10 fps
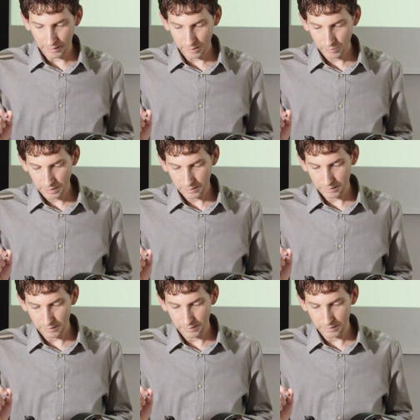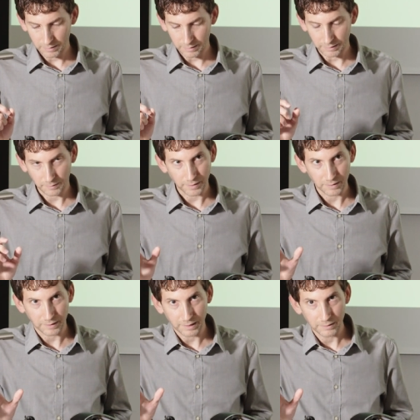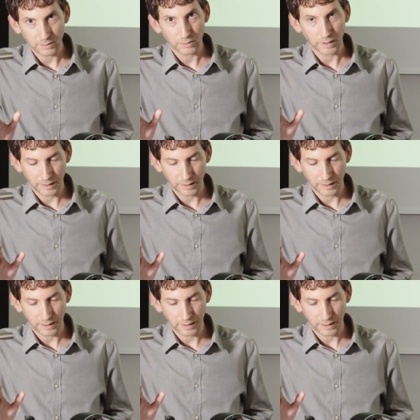on which, uh, as far as I know,